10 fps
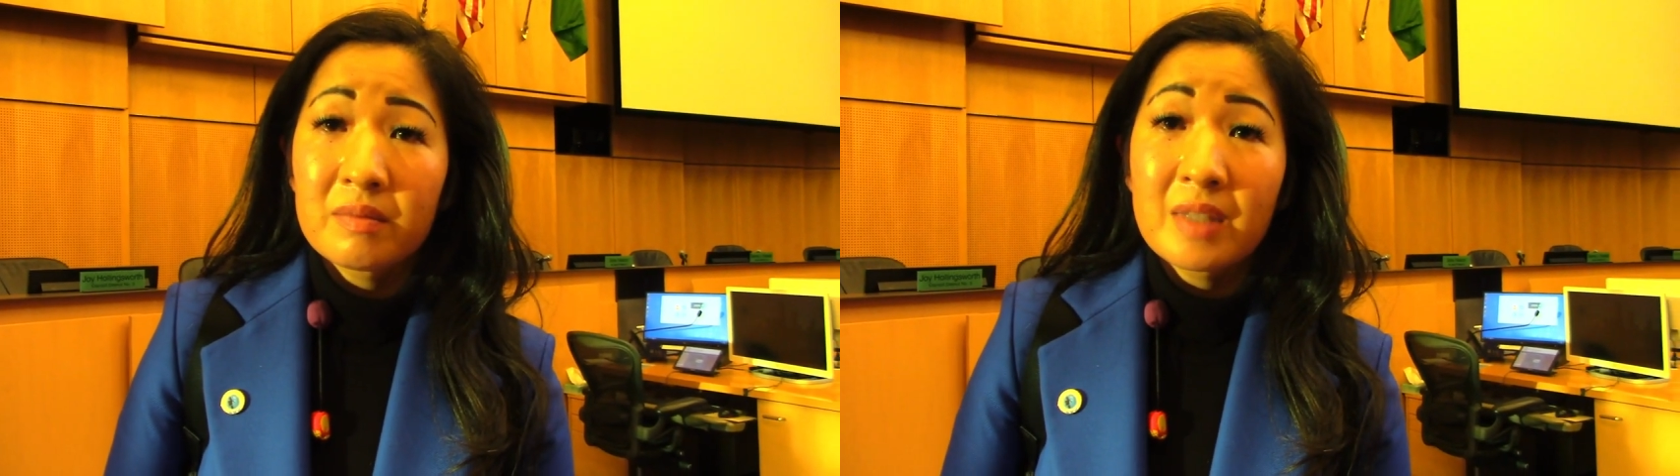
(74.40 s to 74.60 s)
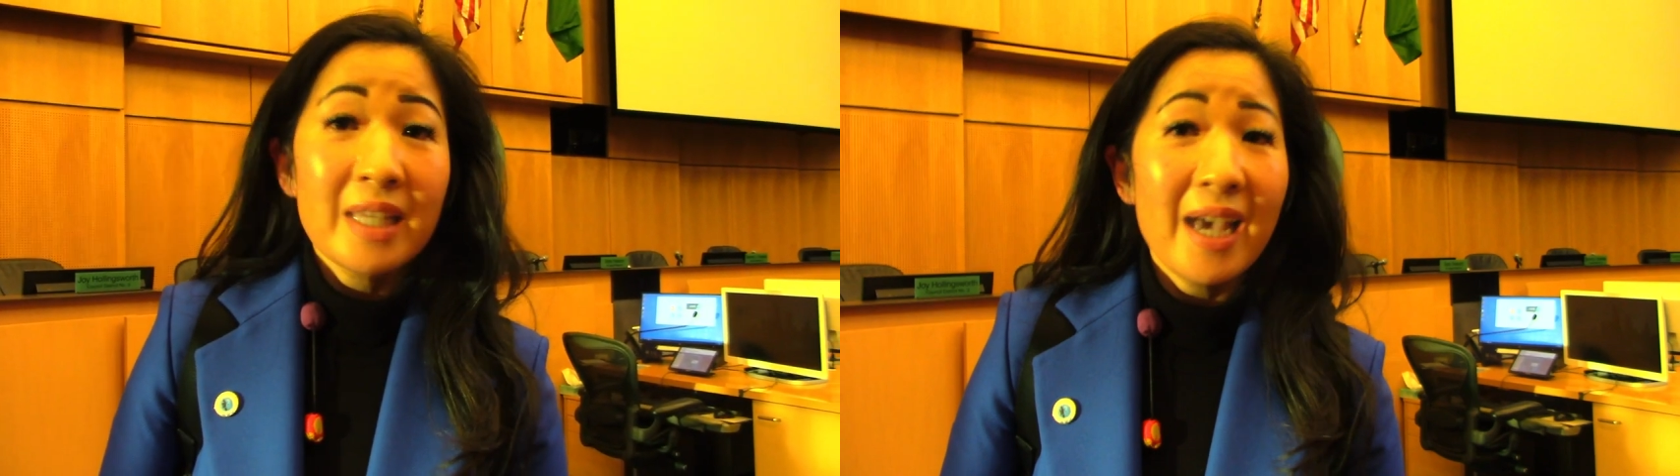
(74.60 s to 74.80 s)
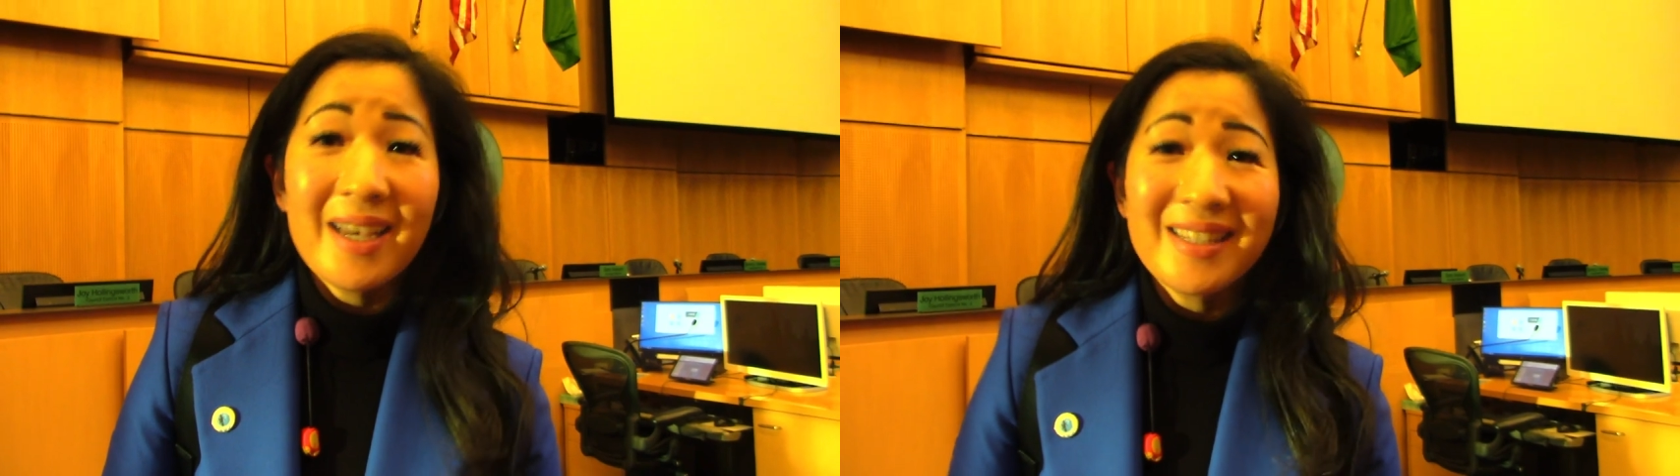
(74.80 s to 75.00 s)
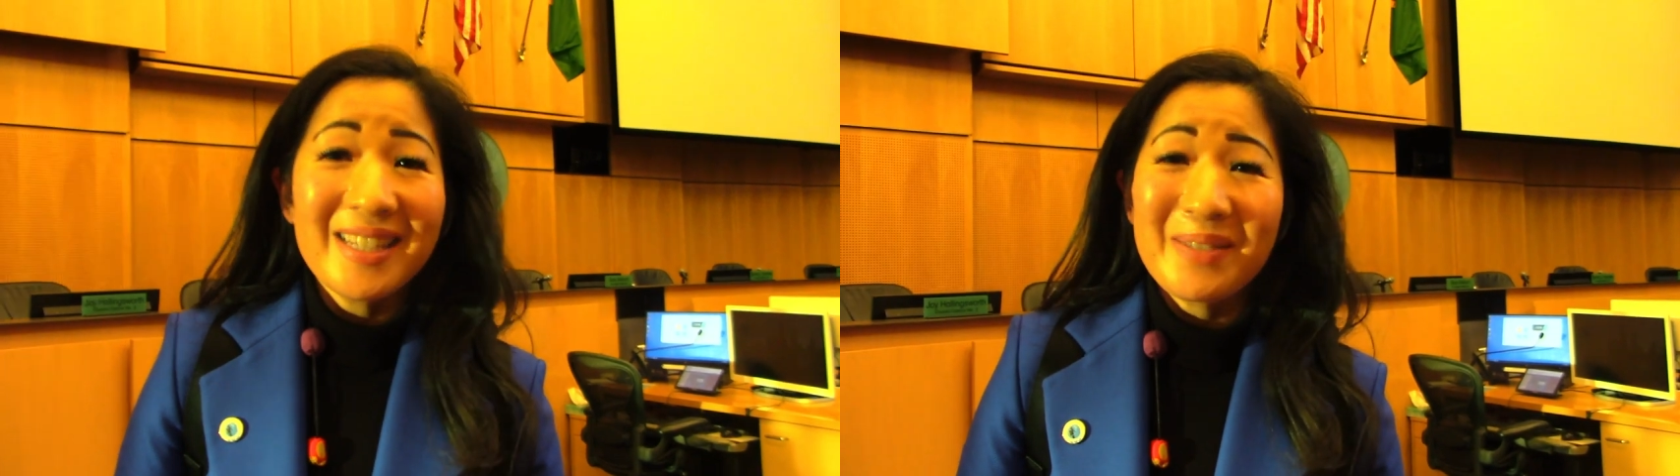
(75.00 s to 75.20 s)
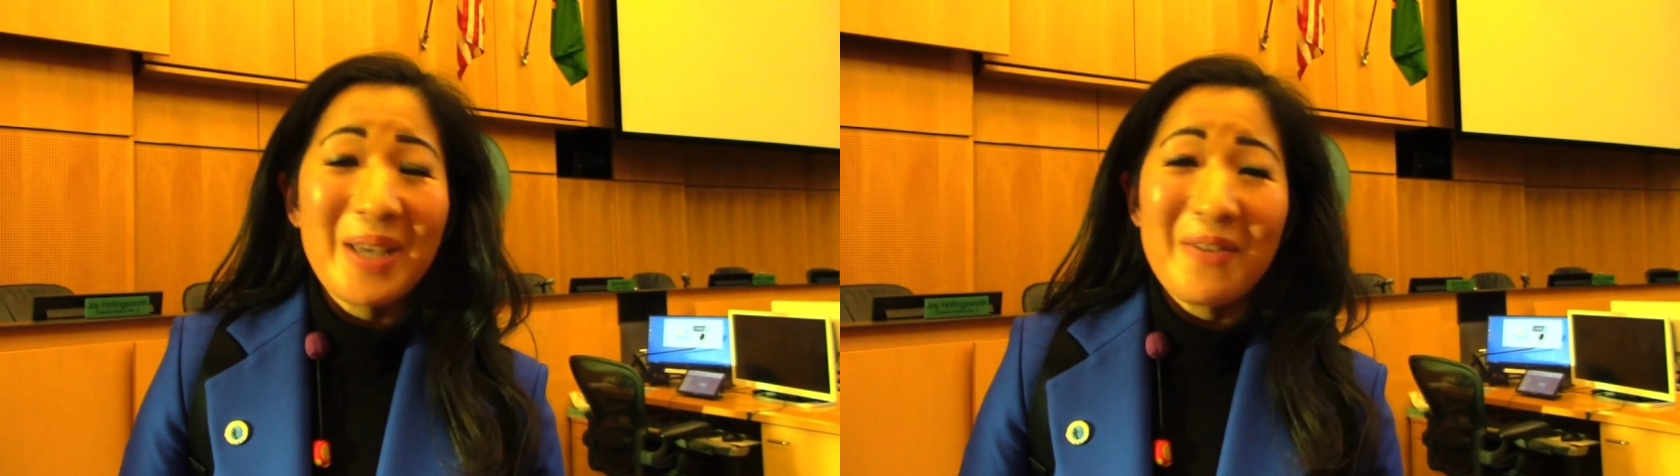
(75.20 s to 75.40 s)
Yeah,
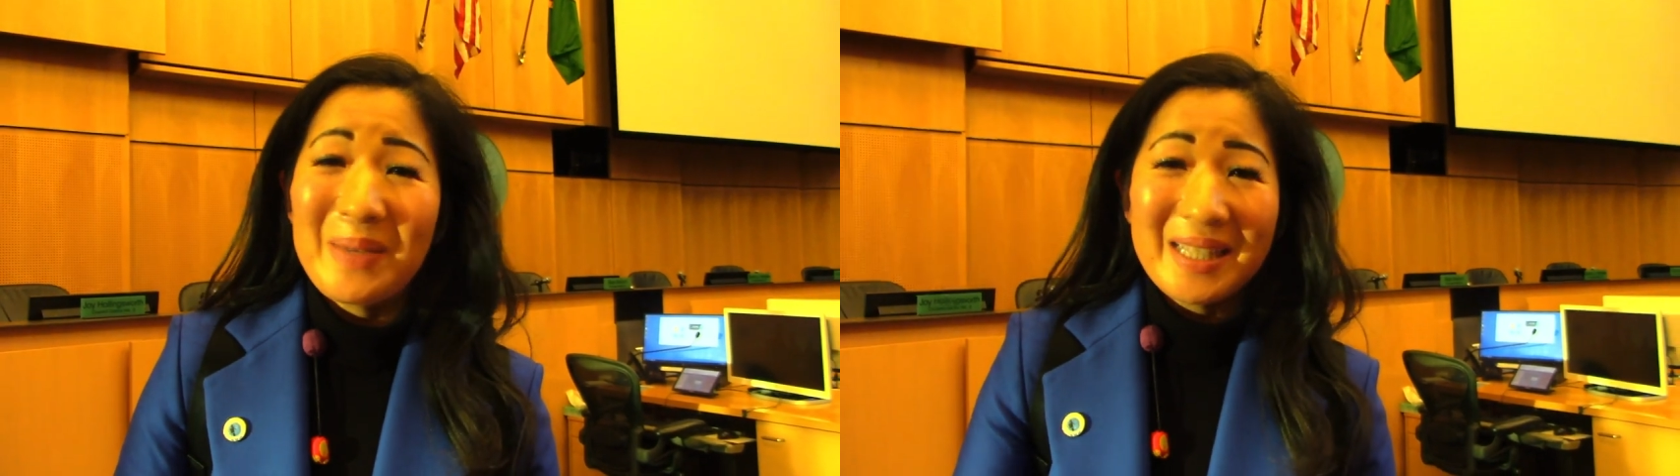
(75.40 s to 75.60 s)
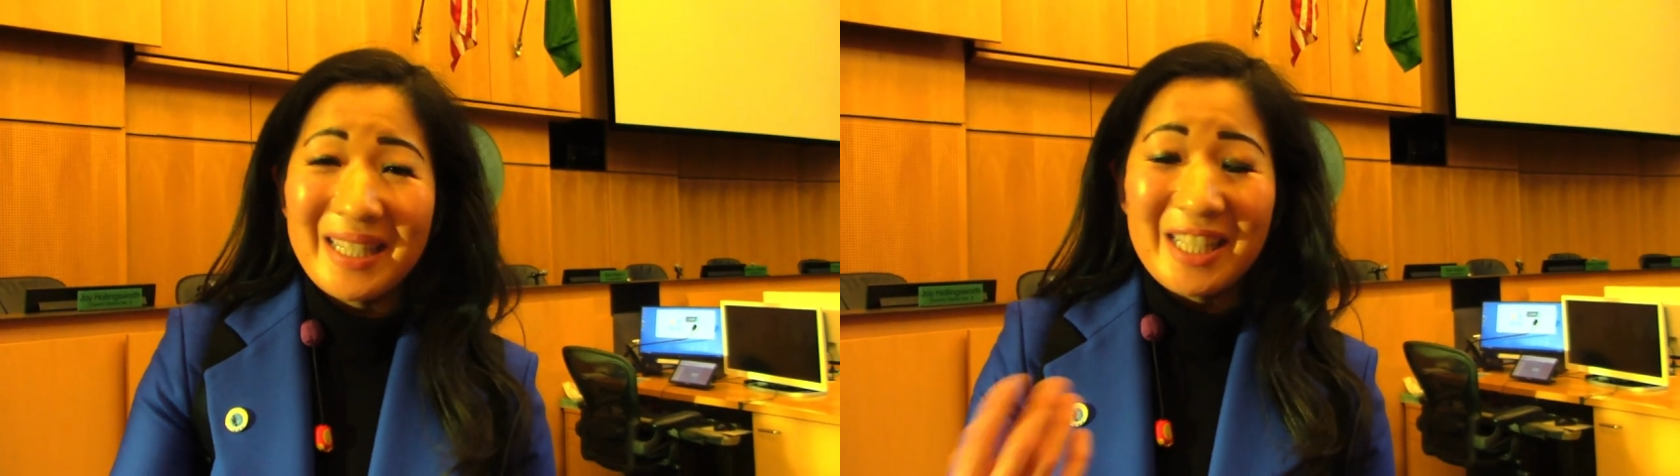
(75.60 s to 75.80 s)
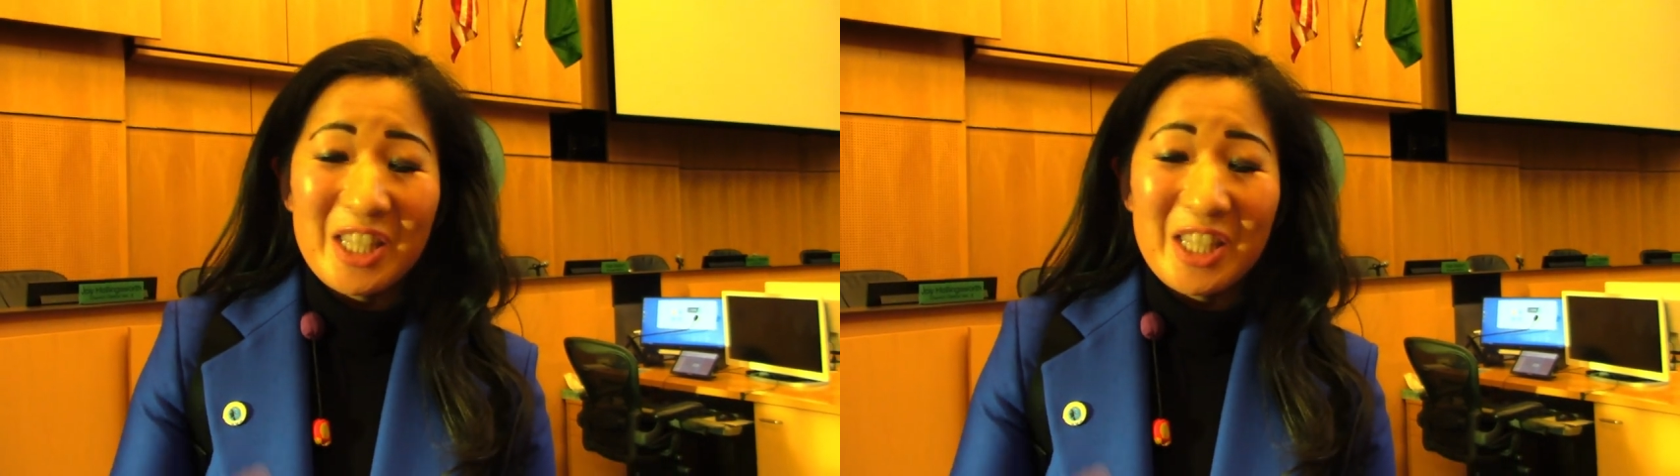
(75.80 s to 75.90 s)
since we have amazing